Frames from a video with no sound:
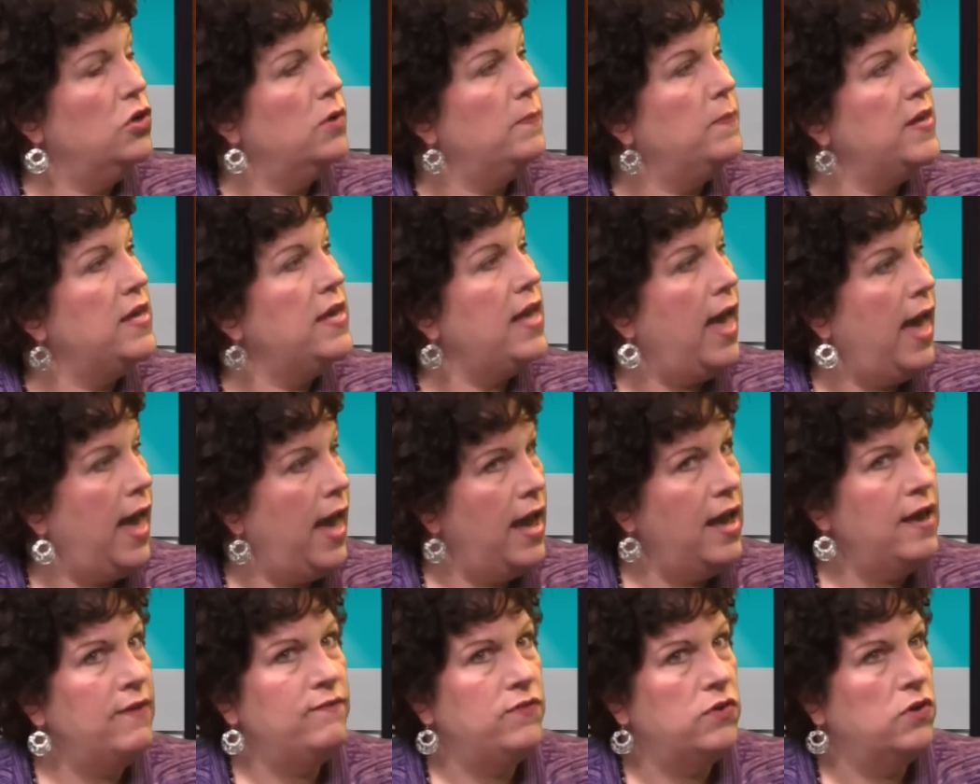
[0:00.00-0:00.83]
your
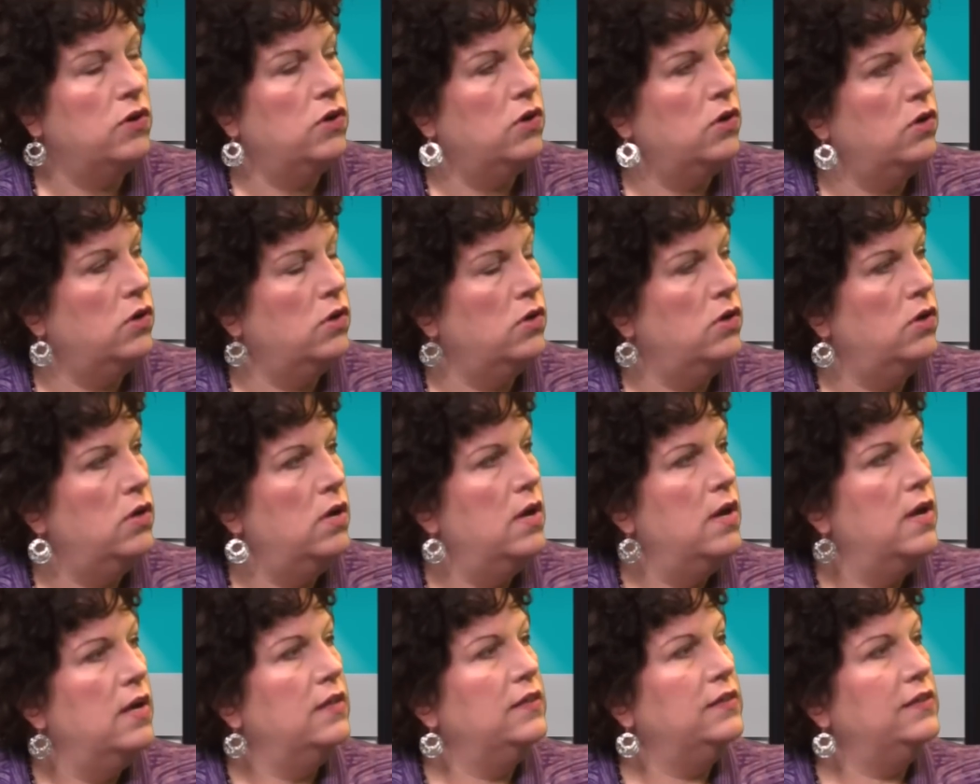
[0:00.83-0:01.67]
behavior,
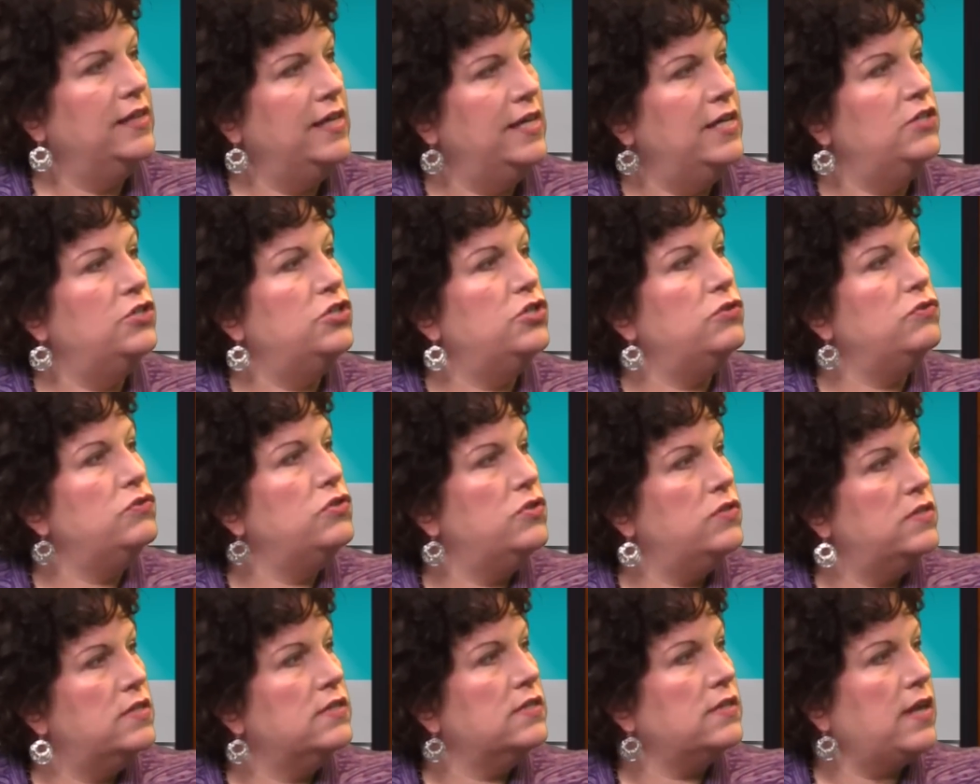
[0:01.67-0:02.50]
lead you
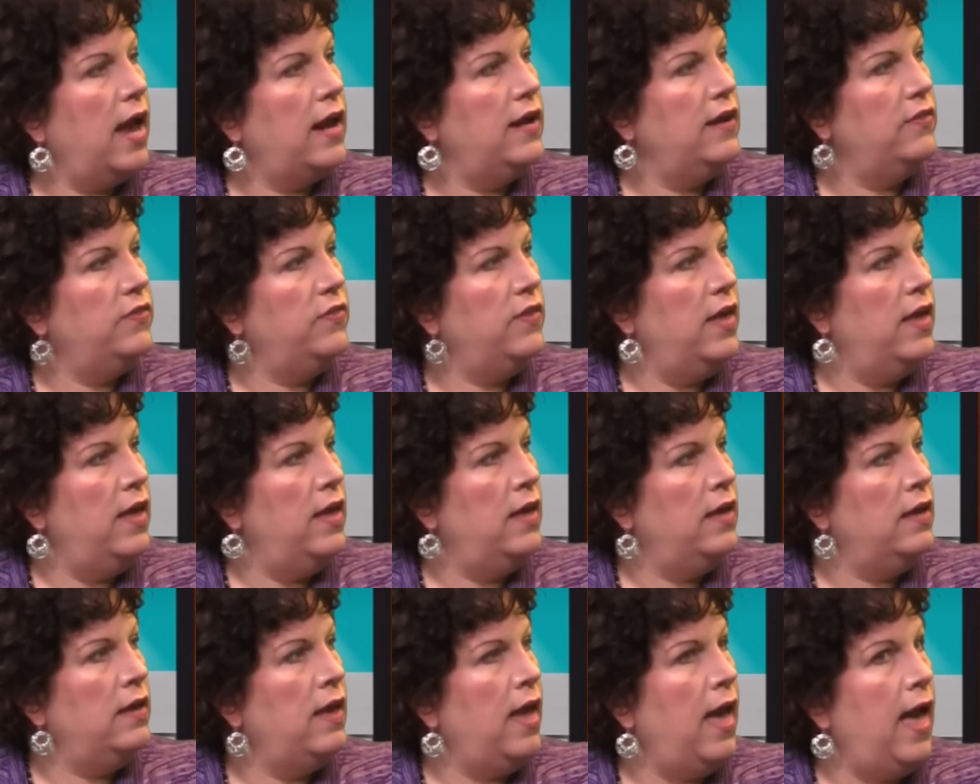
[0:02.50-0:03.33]
to this kind of
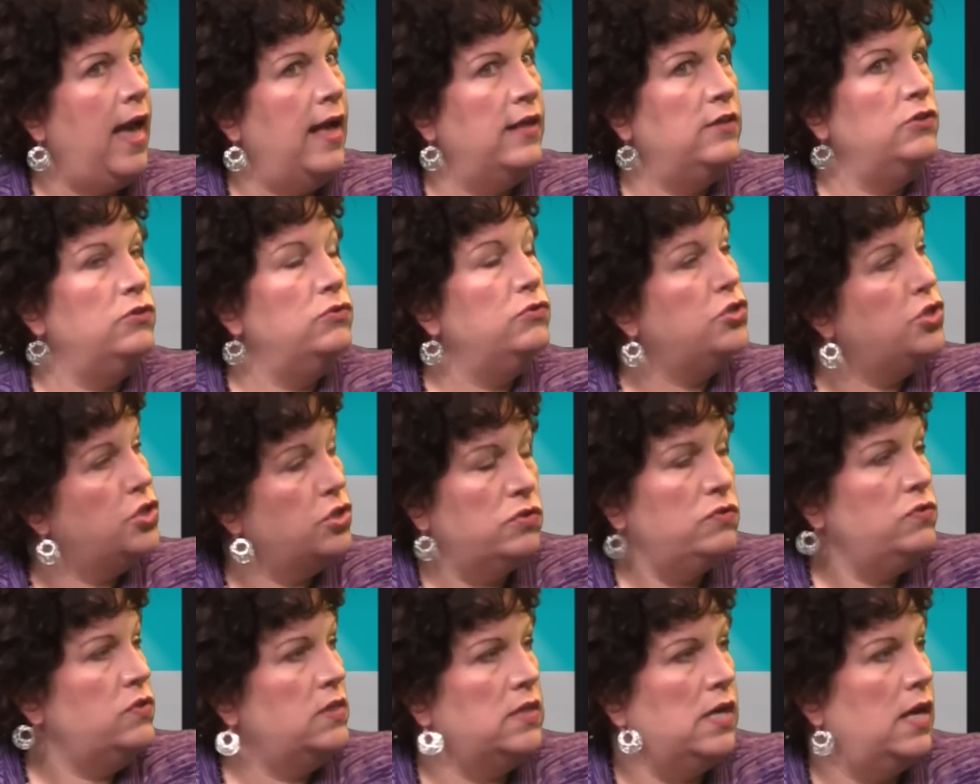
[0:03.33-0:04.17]
thing, and you
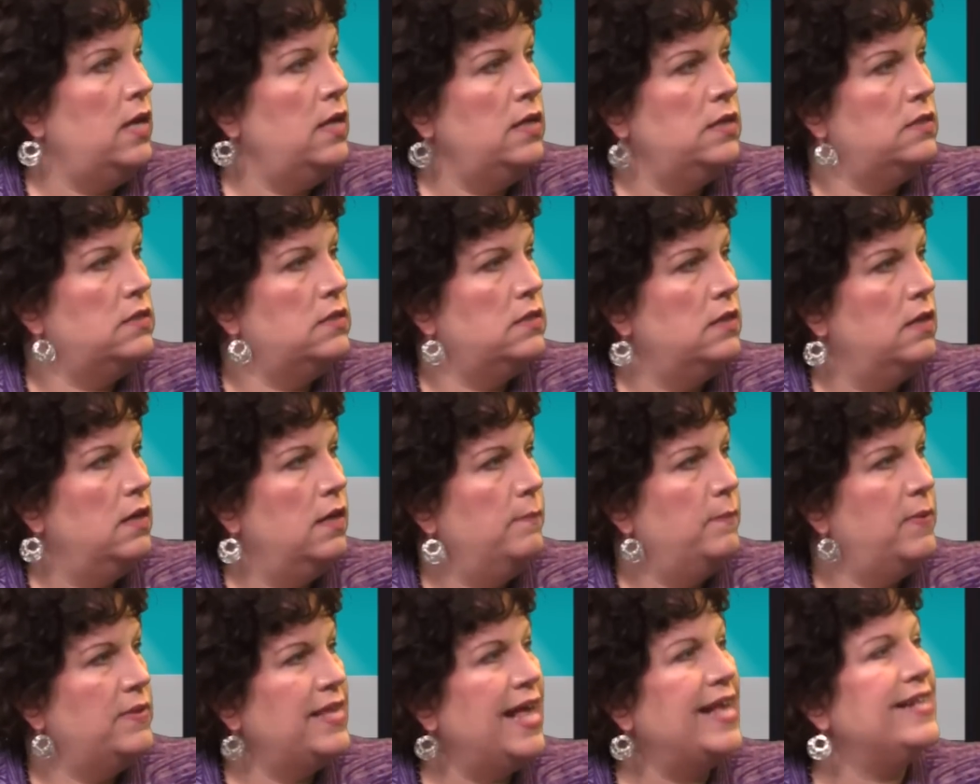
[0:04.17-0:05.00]
choose it."
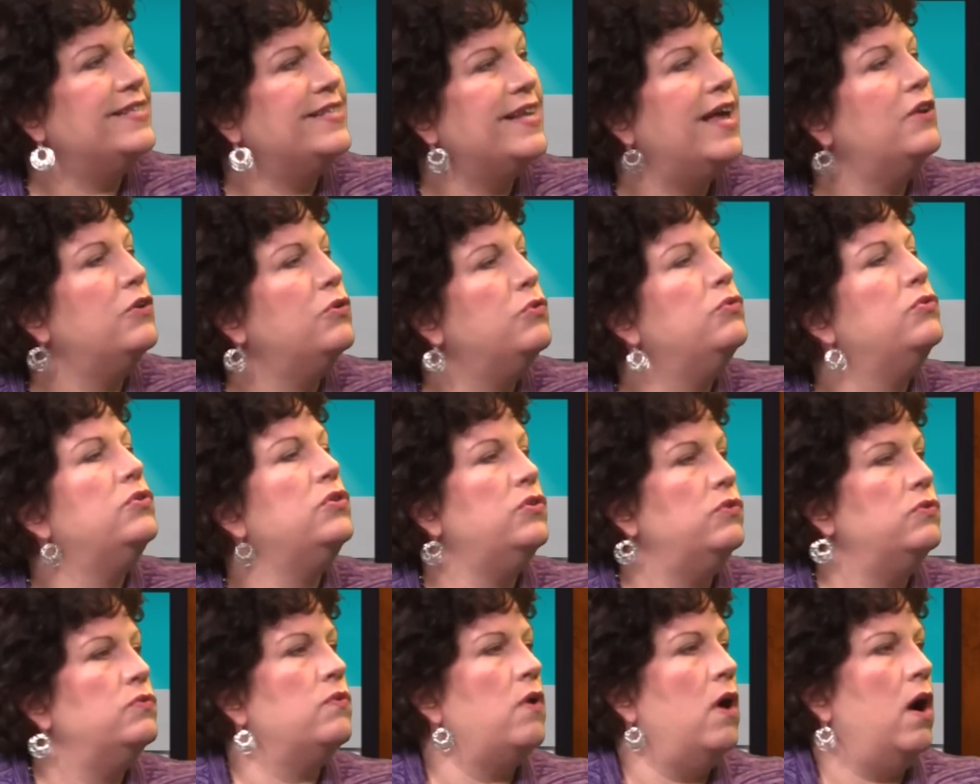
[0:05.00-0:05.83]
But that's not who
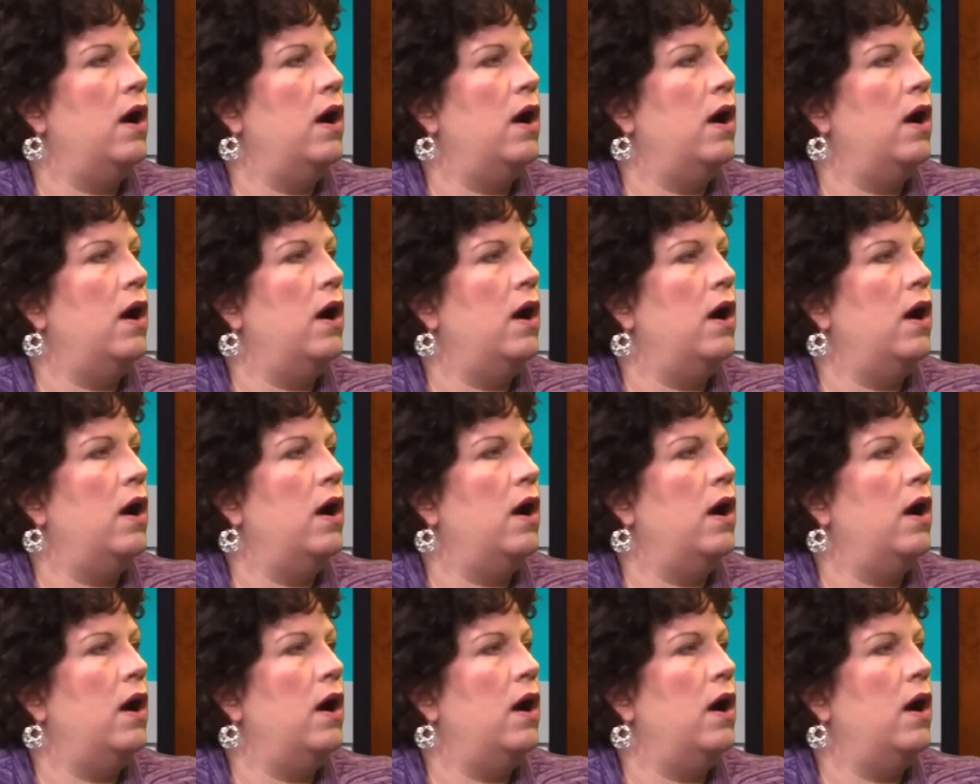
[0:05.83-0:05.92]
you